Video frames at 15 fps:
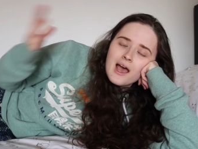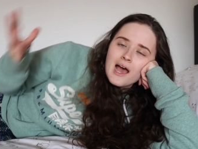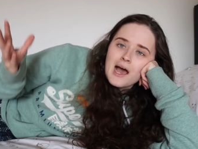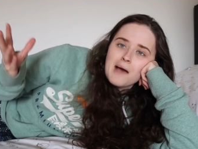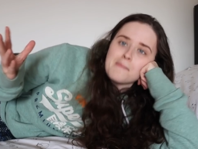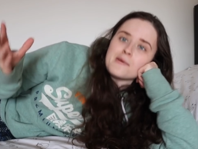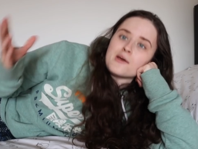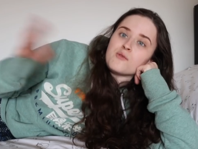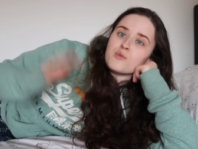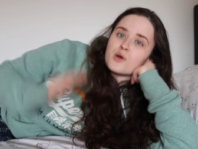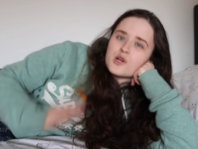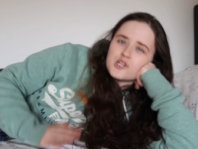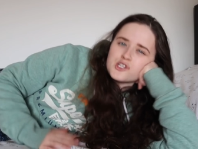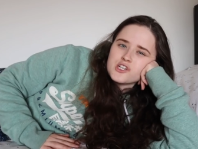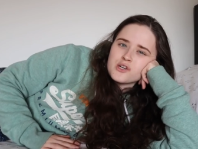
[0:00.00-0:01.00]
happen
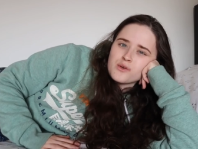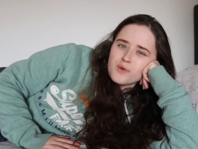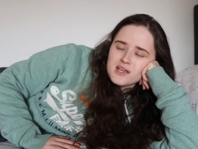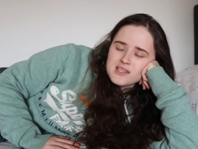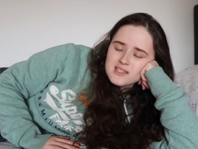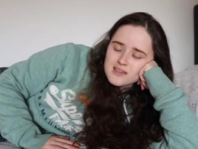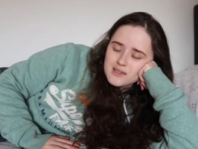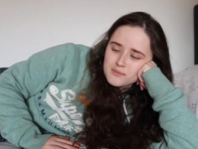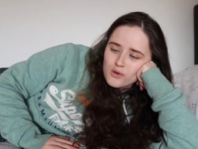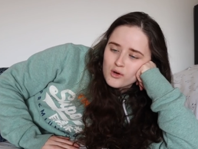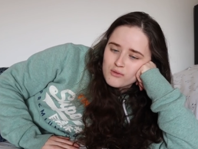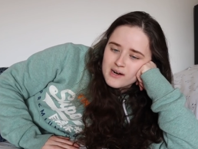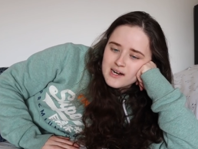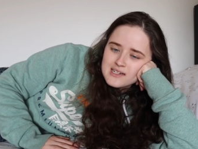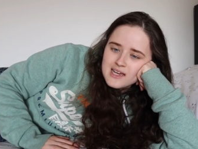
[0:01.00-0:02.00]
because she'd written them
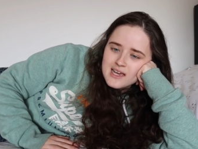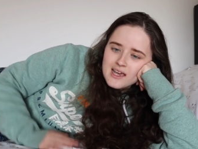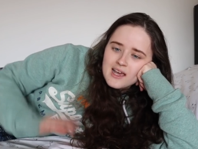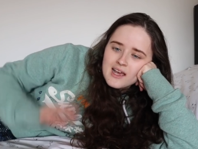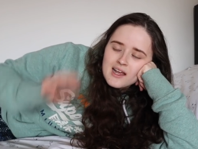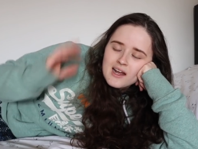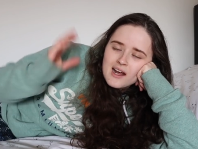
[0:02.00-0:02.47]
already.